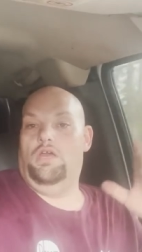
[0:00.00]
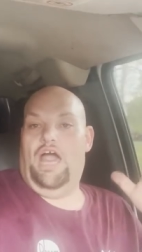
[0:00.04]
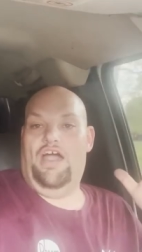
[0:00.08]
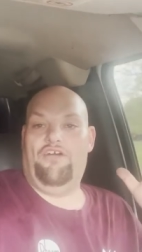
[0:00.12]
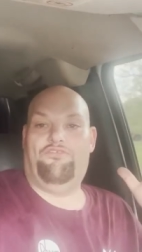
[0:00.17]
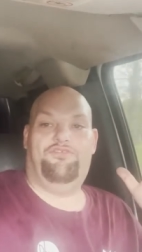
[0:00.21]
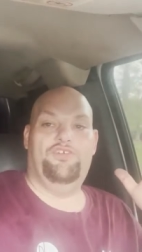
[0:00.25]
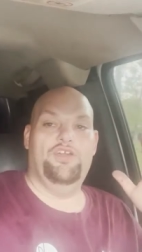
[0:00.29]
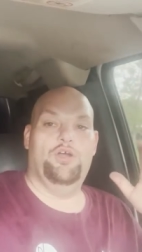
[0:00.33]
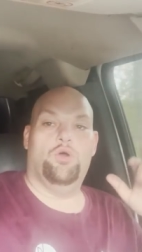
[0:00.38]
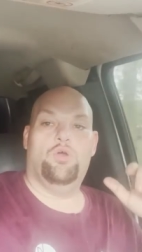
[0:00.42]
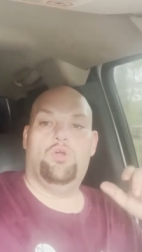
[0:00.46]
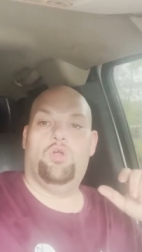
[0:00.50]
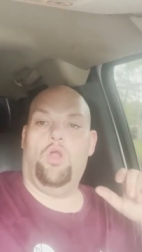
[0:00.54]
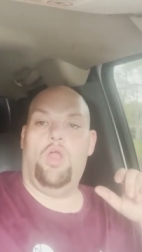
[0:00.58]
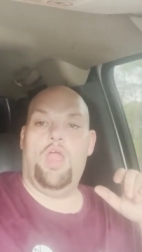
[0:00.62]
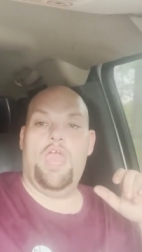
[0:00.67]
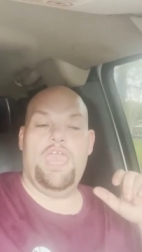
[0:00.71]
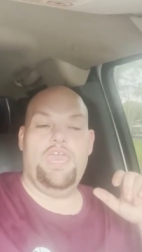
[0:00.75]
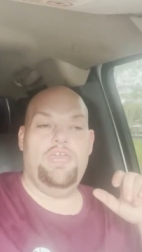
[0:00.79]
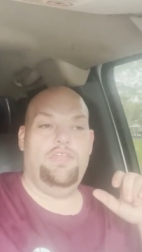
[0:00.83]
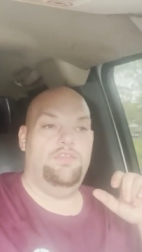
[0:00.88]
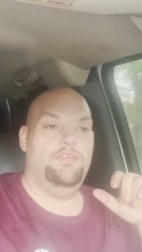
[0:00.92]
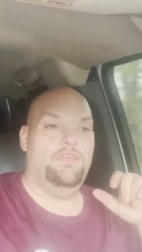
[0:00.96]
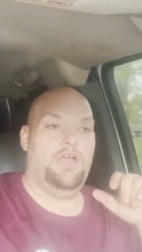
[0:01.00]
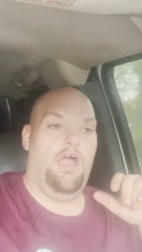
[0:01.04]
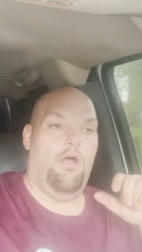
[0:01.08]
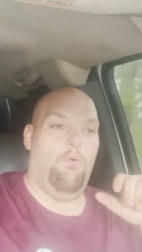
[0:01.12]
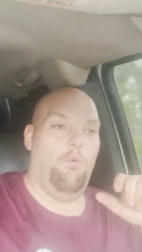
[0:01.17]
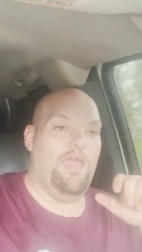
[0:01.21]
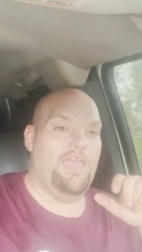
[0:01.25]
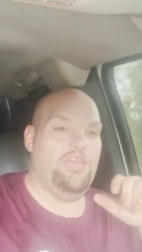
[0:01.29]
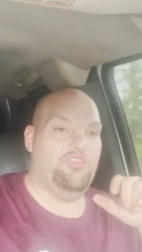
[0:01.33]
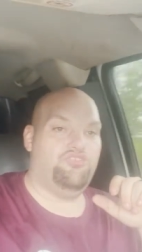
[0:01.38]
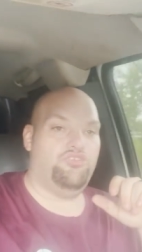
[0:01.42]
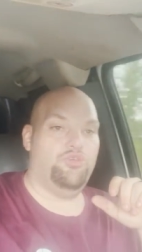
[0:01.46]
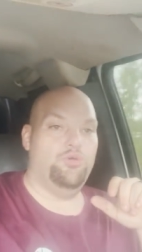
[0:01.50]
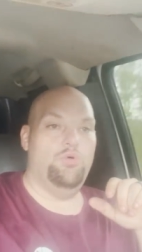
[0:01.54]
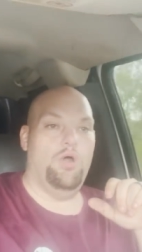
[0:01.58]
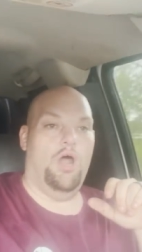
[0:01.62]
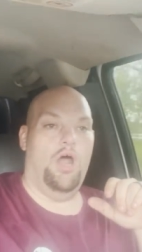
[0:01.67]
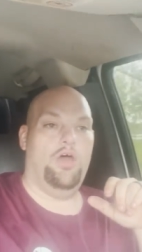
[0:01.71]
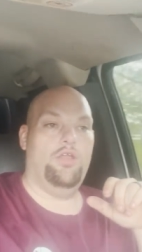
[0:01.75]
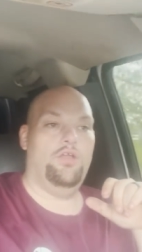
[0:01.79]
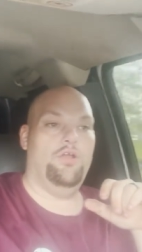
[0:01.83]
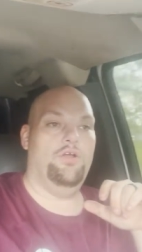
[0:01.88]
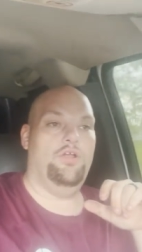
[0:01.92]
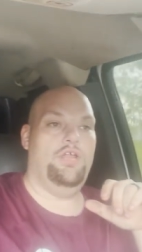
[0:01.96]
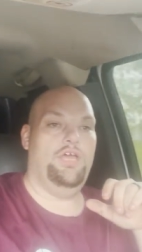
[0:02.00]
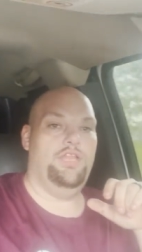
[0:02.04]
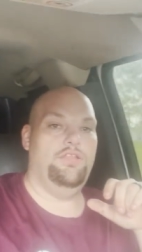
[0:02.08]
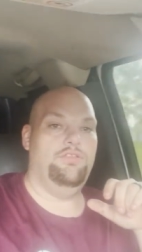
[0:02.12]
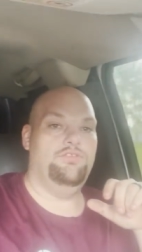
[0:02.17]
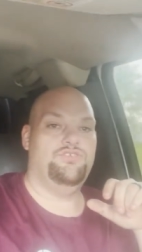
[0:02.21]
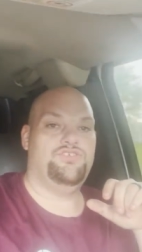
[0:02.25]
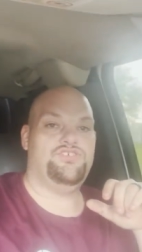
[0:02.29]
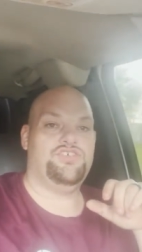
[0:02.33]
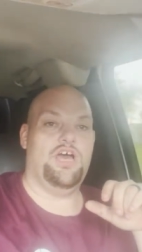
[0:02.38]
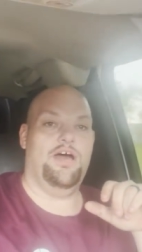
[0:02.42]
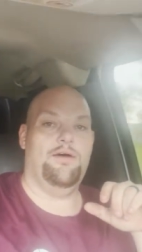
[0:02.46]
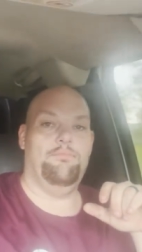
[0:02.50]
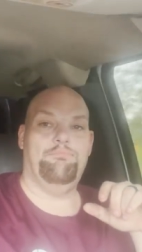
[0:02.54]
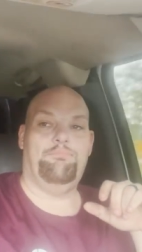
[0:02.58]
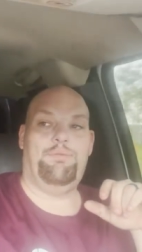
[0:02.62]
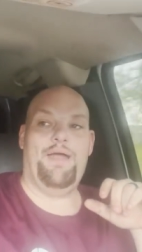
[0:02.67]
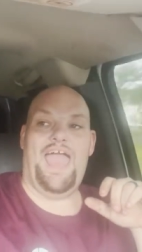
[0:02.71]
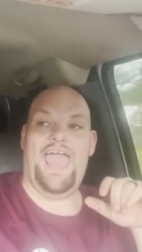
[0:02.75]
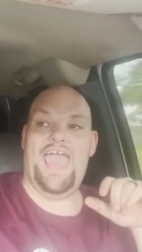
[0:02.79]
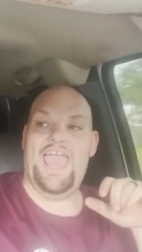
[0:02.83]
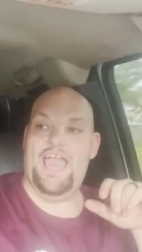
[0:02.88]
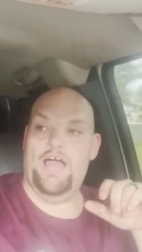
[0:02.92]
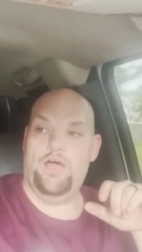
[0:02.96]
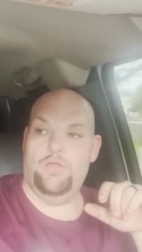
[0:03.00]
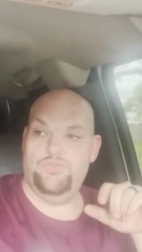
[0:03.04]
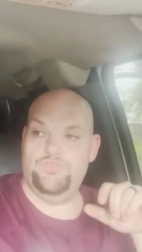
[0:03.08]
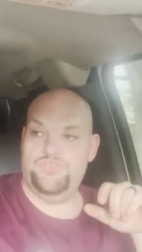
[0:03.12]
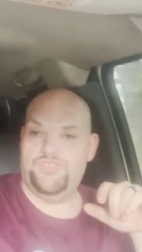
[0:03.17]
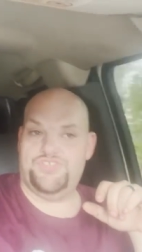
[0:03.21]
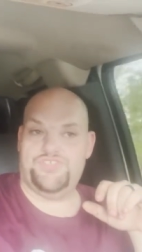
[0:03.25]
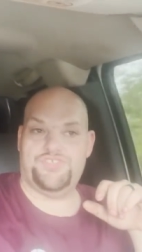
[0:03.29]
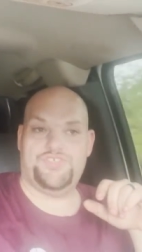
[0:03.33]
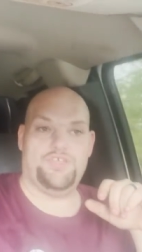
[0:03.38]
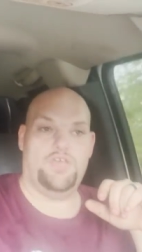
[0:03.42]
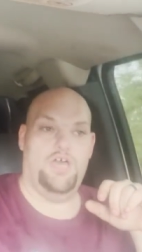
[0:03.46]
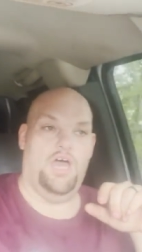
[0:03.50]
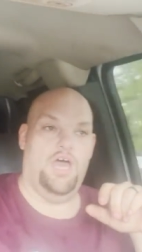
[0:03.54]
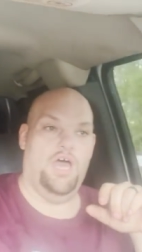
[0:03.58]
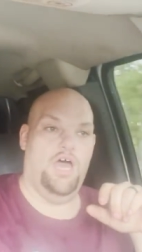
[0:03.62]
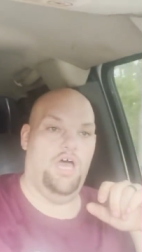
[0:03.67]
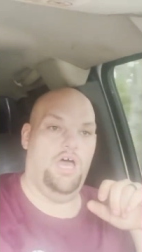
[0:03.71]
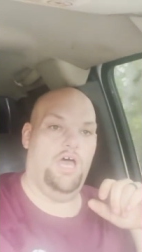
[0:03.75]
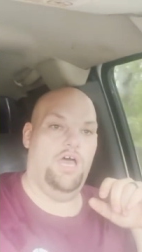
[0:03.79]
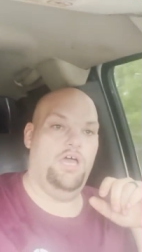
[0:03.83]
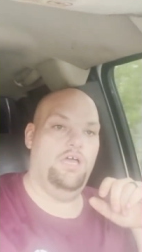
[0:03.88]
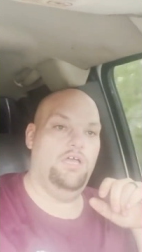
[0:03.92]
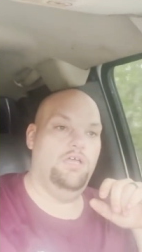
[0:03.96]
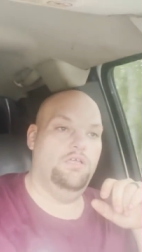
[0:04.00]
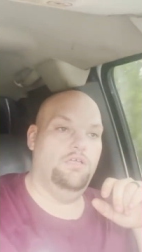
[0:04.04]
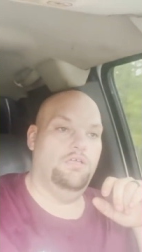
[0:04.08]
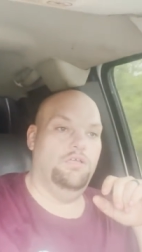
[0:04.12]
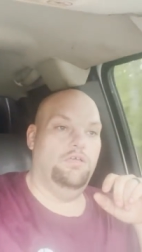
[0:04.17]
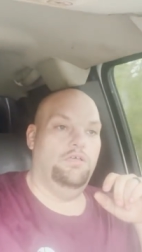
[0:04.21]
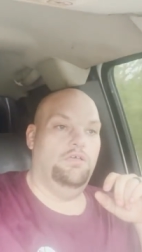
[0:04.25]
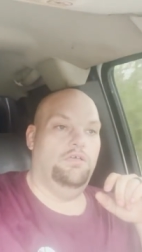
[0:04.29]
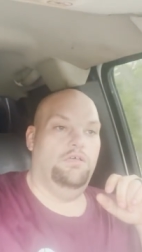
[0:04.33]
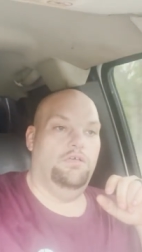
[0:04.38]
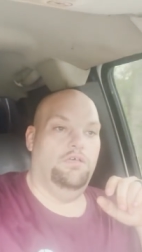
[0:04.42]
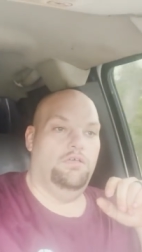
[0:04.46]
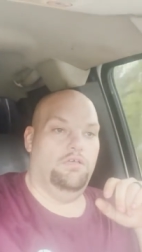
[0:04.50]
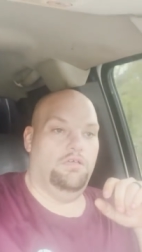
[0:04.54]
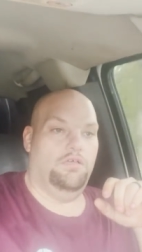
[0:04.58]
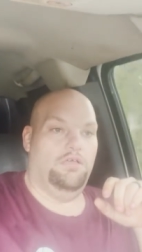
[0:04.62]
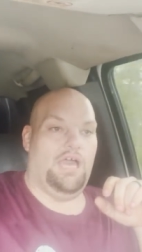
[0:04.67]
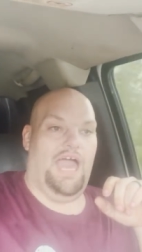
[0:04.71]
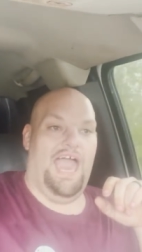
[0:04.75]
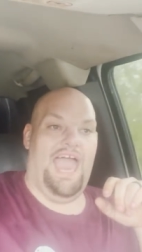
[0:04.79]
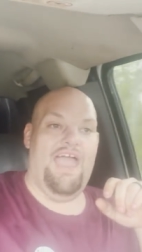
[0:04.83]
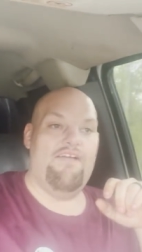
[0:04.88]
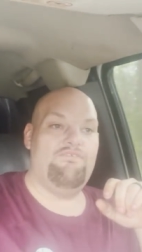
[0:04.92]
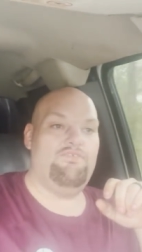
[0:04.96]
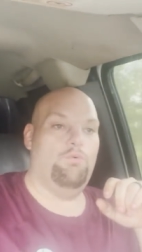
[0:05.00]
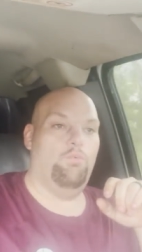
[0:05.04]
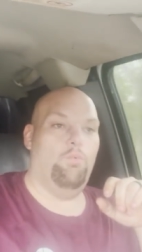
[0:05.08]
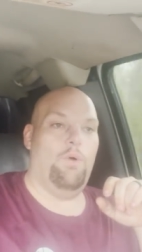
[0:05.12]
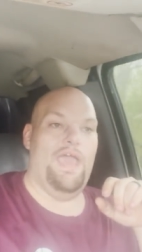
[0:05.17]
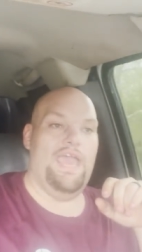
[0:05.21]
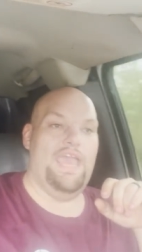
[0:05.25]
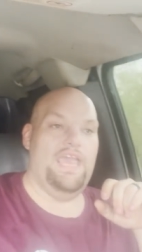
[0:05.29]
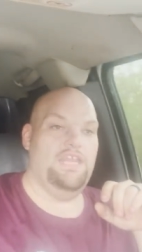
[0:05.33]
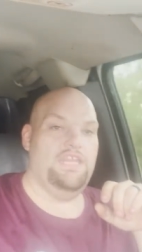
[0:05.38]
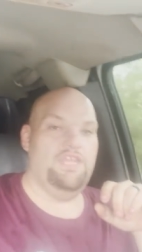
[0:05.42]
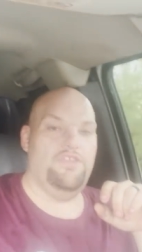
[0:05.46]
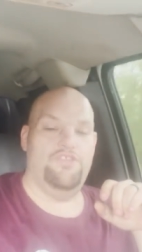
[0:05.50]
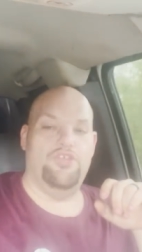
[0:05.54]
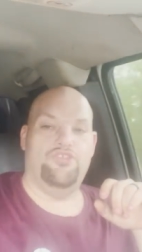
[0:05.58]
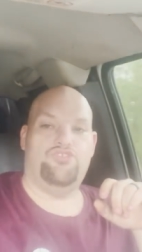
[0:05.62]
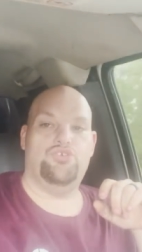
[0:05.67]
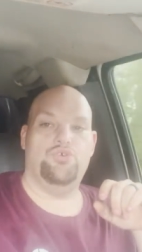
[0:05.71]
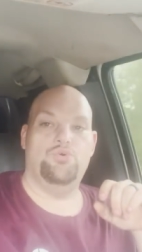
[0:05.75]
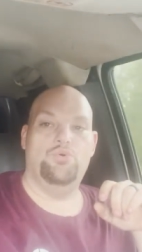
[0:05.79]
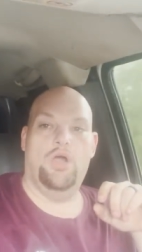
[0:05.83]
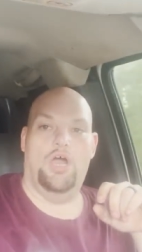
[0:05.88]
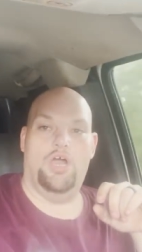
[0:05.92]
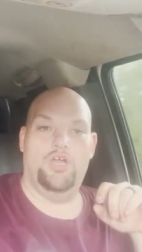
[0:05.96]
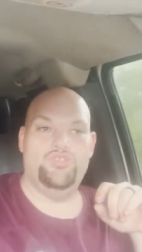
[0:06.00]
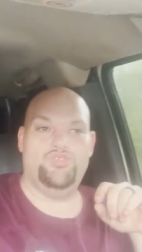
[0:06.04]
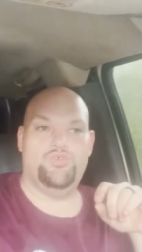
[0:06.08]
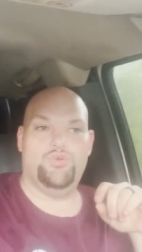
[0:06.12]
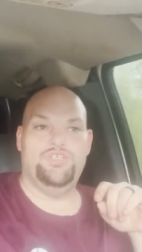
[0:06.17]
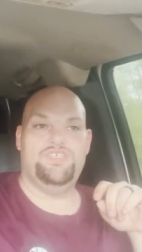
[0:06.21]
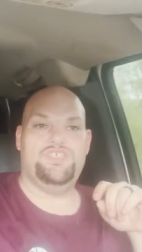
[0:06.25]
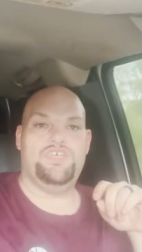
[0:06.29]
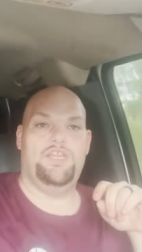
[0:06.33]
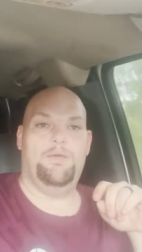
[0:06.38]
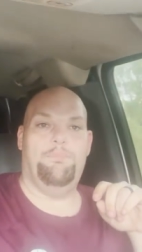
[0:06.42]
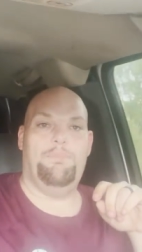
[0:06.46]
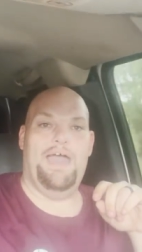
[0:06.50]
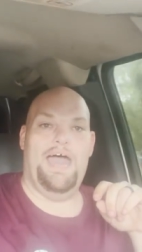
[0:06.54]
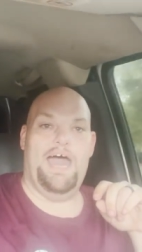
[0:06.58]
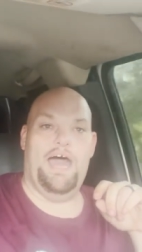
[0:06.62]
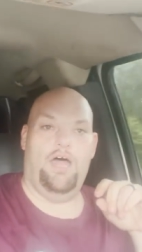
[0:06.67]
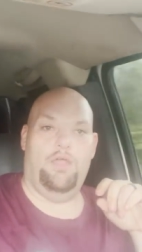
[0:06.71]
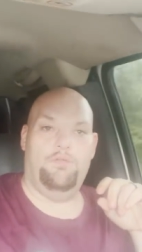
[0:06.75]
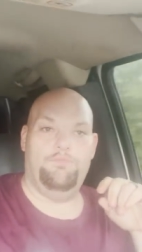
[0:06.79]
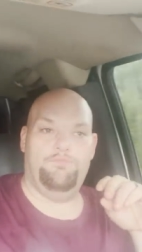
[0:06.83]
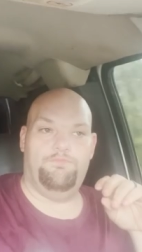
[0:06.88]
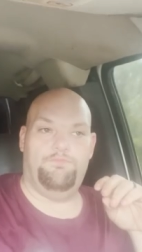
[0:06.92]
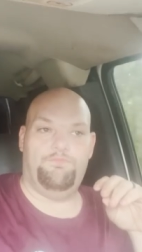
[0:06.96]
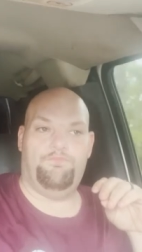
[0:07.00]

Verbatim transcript: I feel great. I weigh two hundred and something pounds. Uh, I haven't weighed in the two hundreds in about